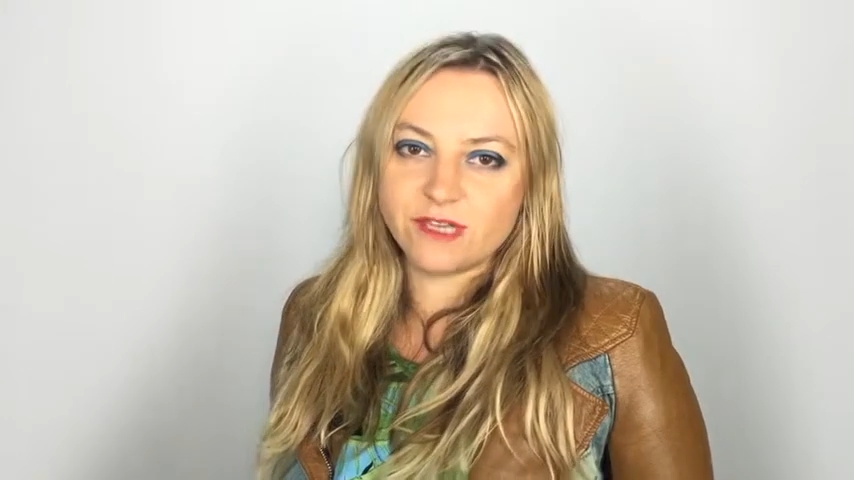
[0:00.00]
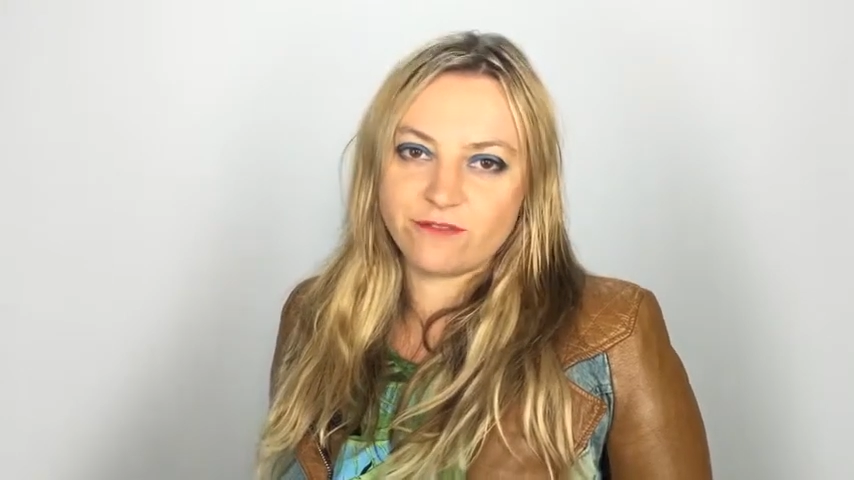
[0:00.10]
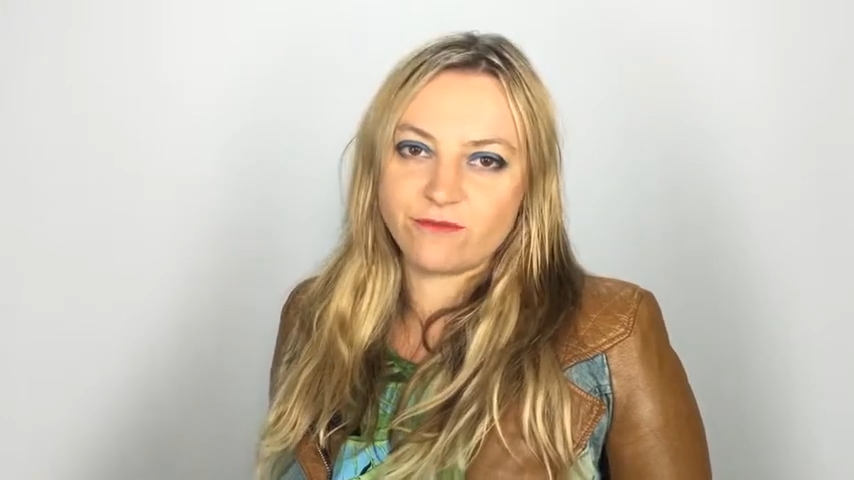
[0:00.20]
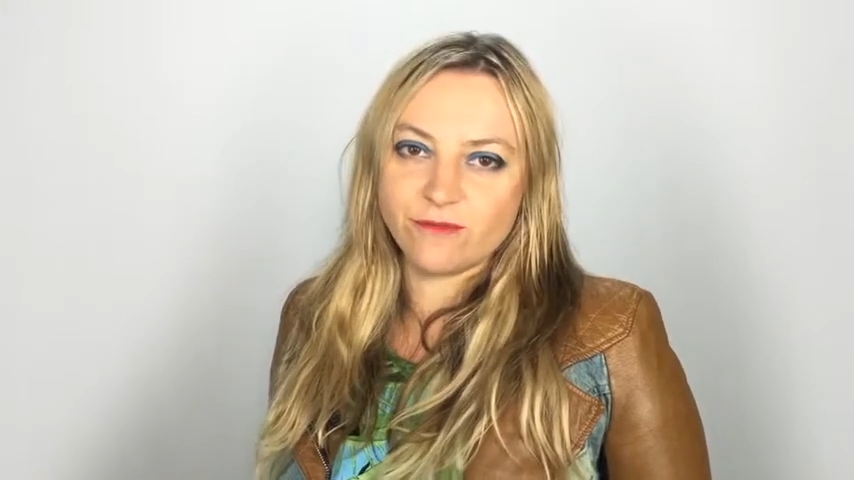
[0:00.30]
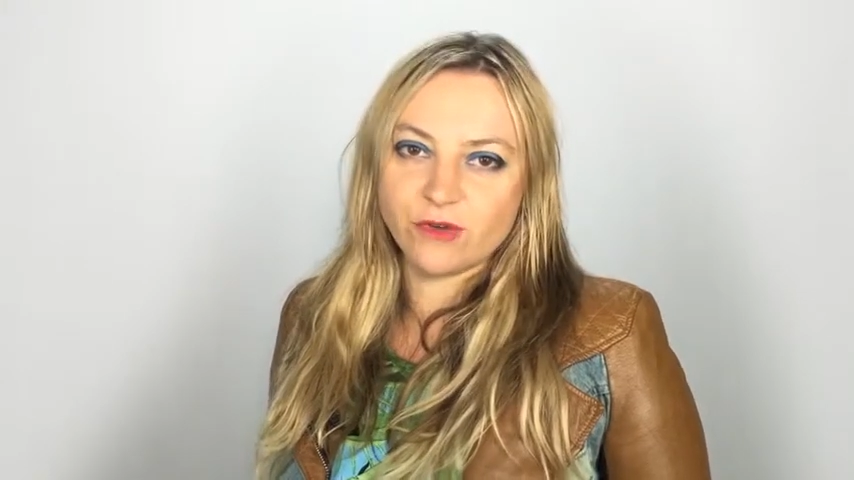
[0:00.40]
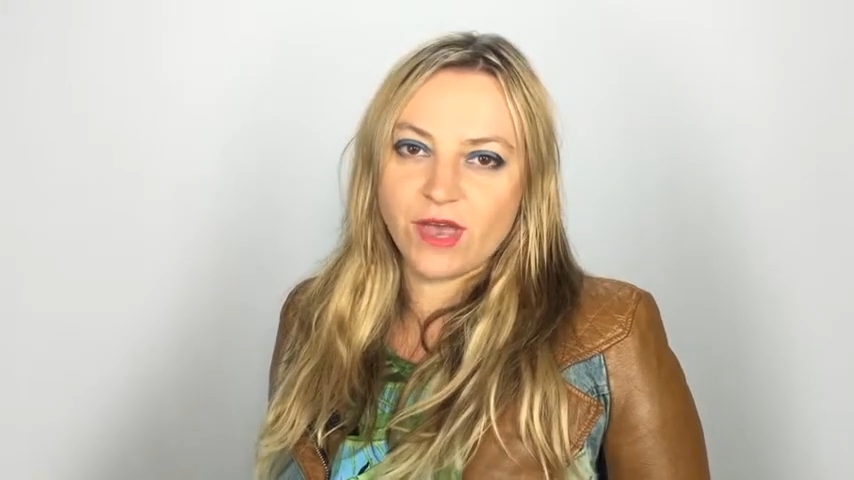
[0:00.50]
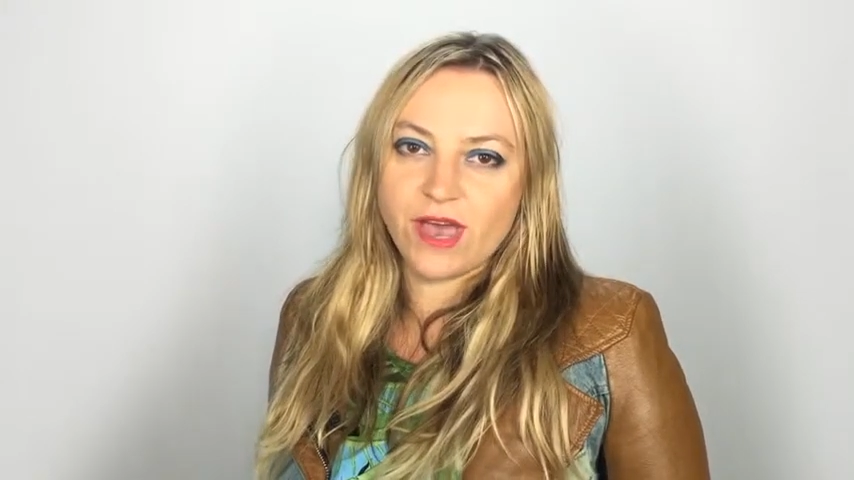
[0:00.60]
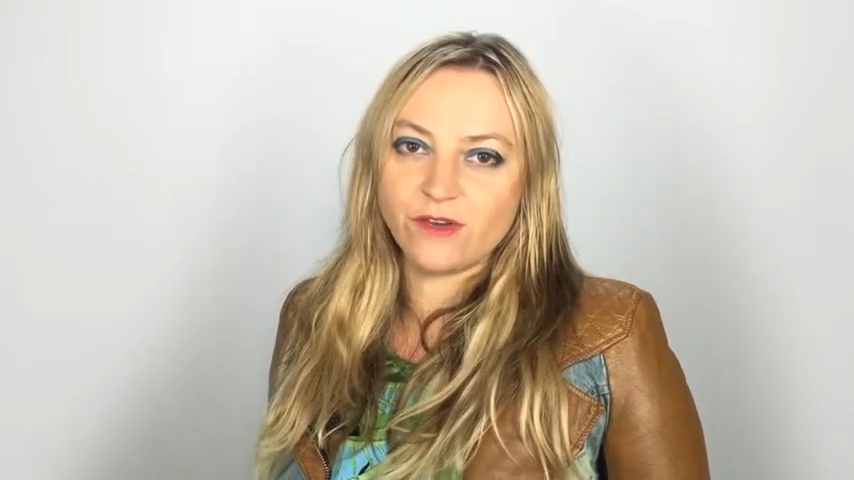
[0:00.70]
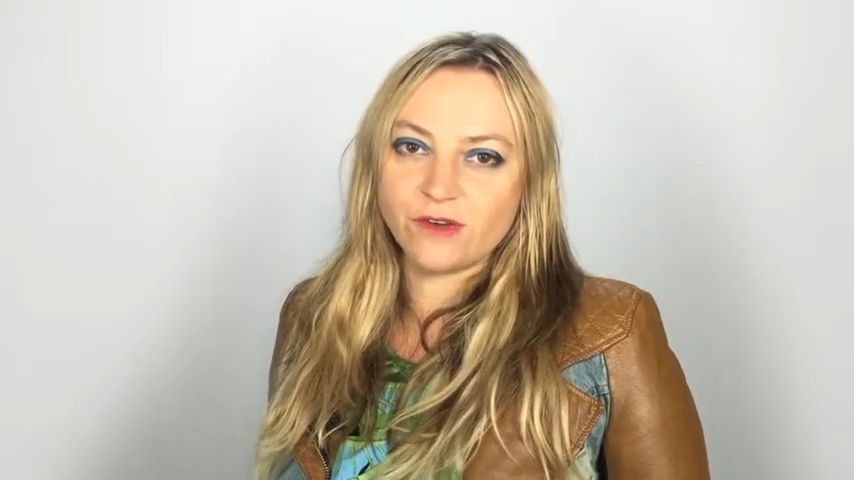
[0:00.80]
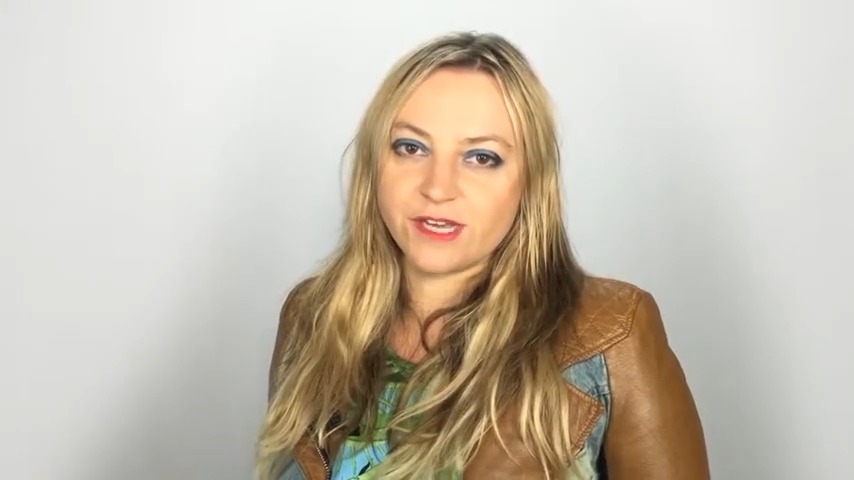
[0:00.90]
hear from you
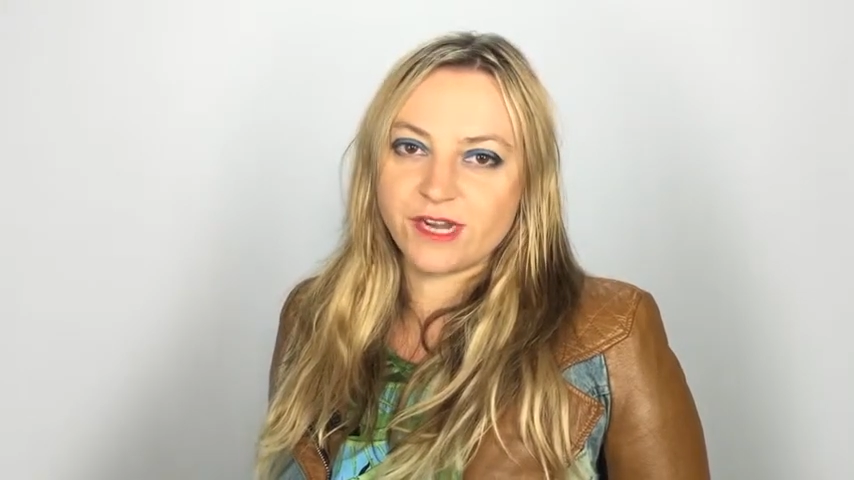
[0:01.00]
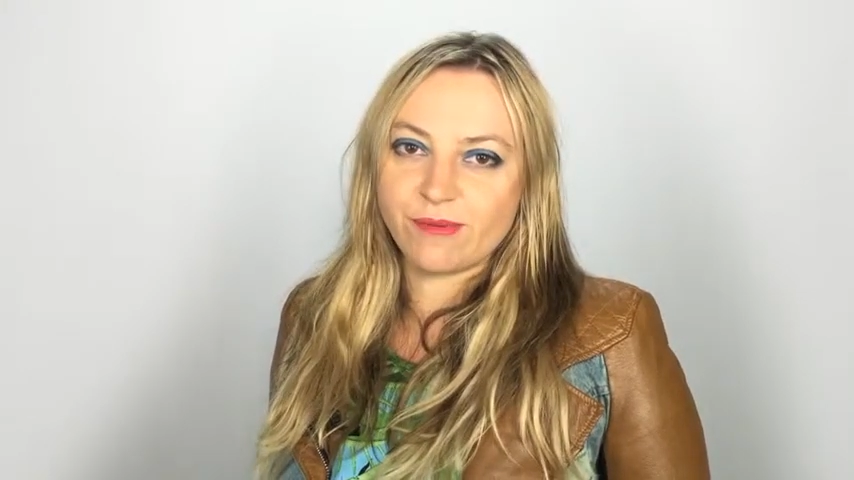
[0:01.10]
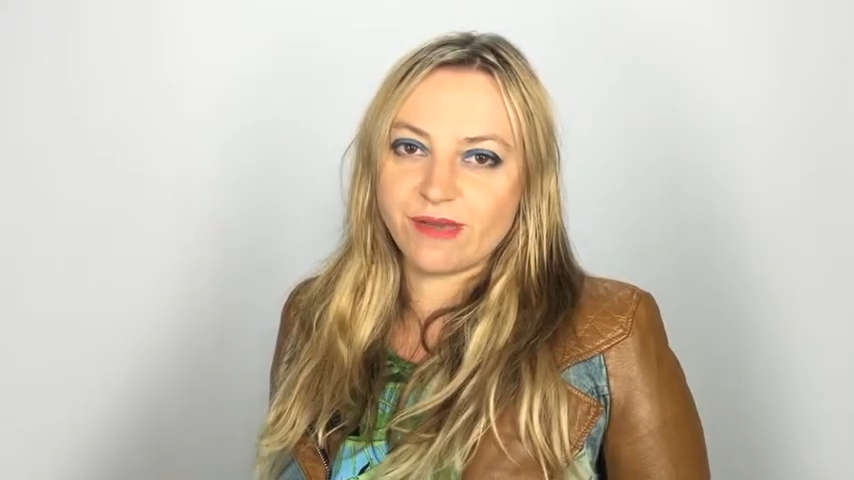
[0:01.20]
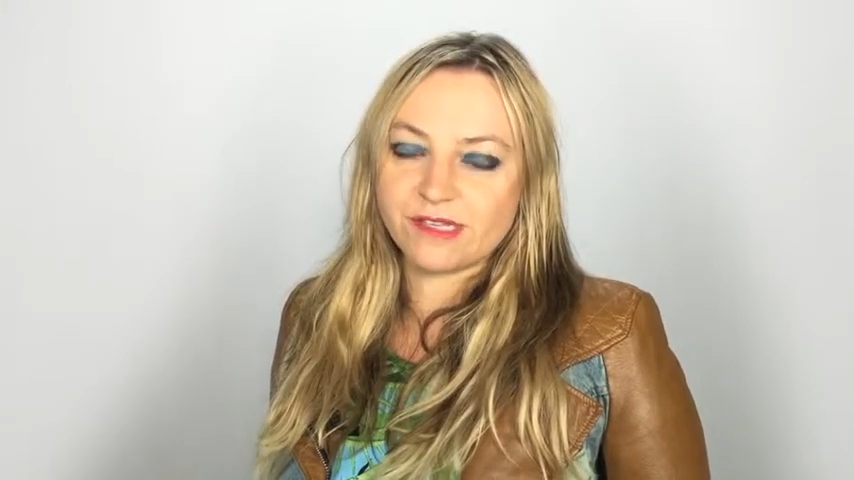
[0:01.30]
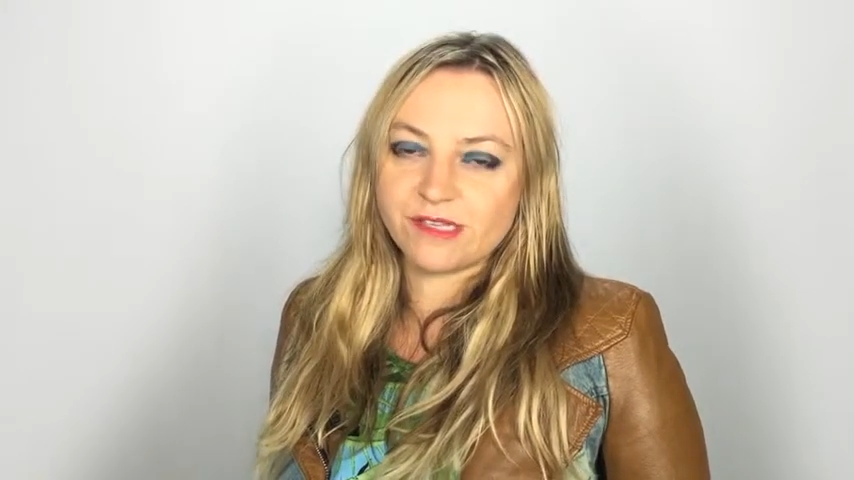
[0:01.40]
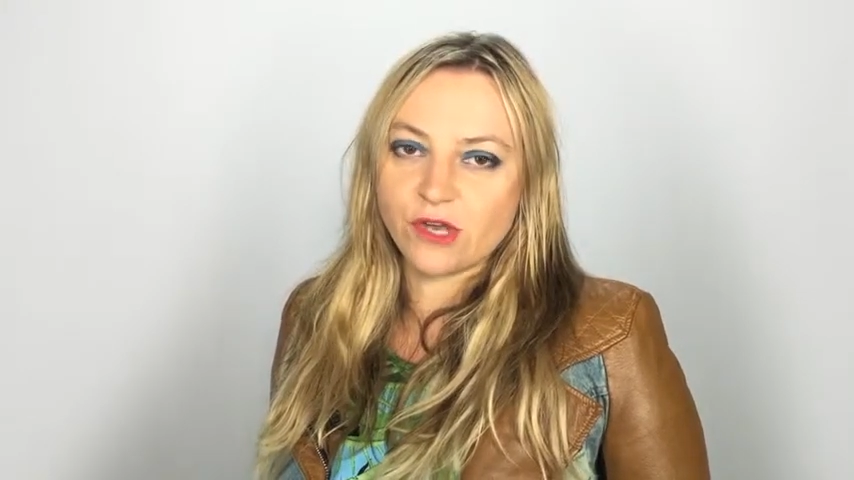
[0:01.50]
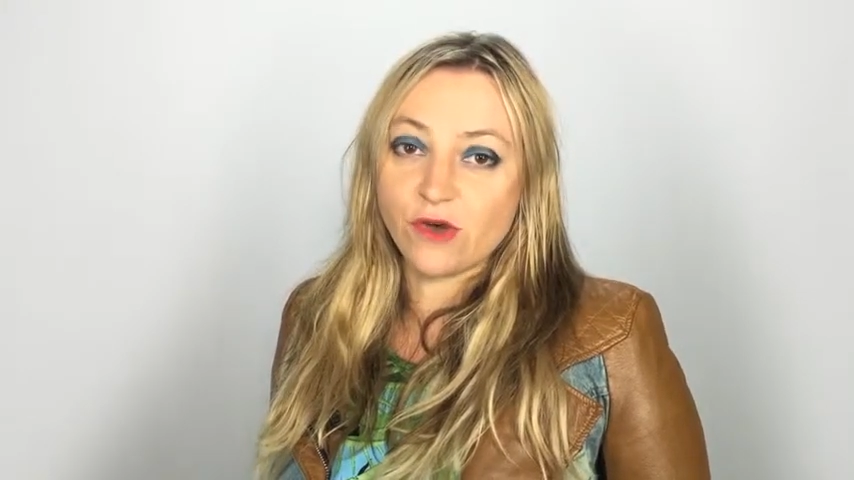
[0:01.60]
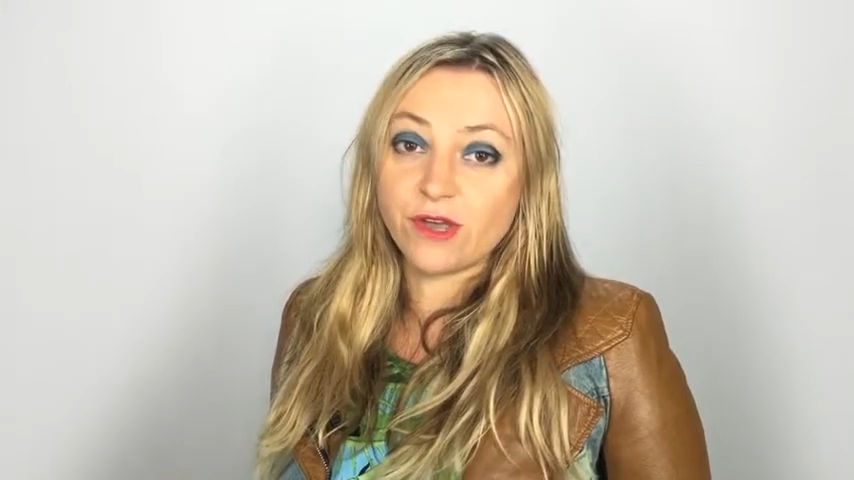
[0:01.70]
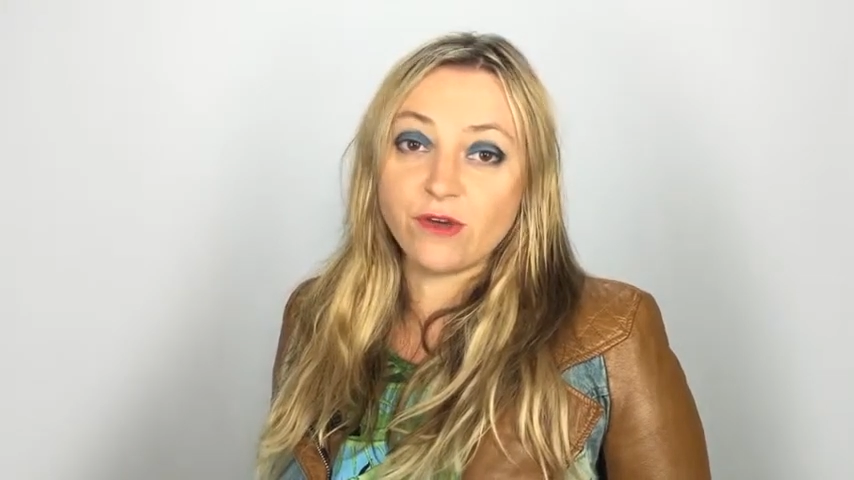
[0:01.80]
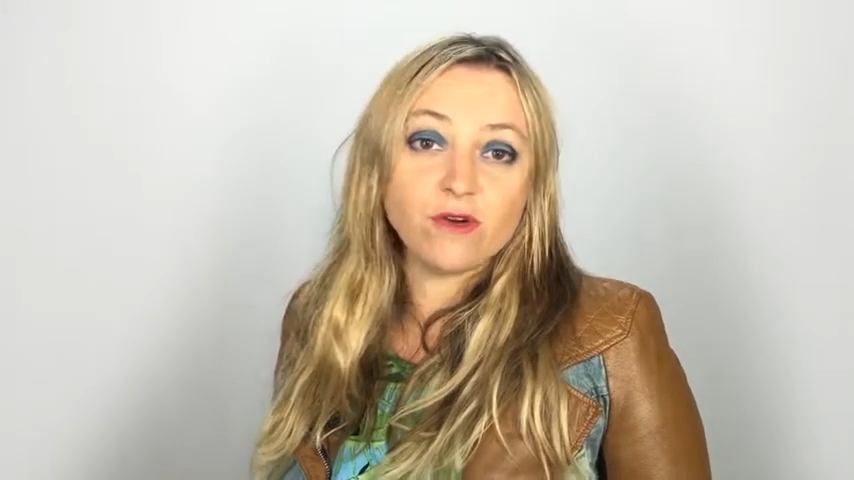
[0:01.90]
how your database is going,